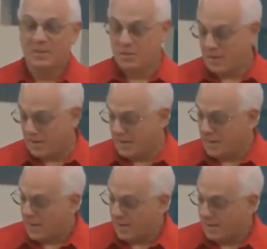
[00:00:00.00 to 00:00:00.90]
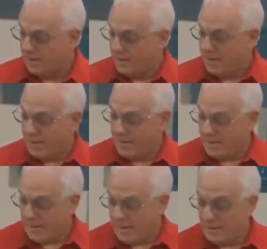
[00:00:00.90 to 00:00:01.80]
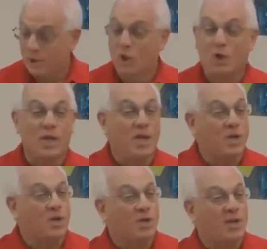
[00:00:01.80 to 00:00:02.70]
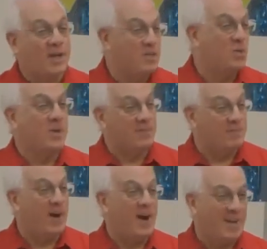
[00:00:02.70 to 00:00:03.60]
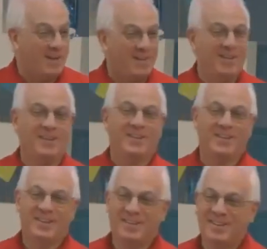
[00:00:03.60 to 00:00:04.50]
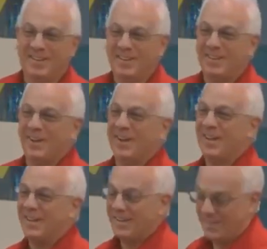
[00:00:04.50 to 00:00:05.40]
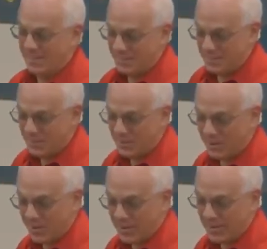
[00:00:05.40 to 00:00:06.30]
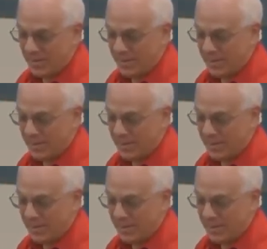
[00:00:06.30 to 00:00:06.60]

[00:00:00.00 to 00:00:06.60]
She's 99 and looking good and doing fine. All right? She's doing all right.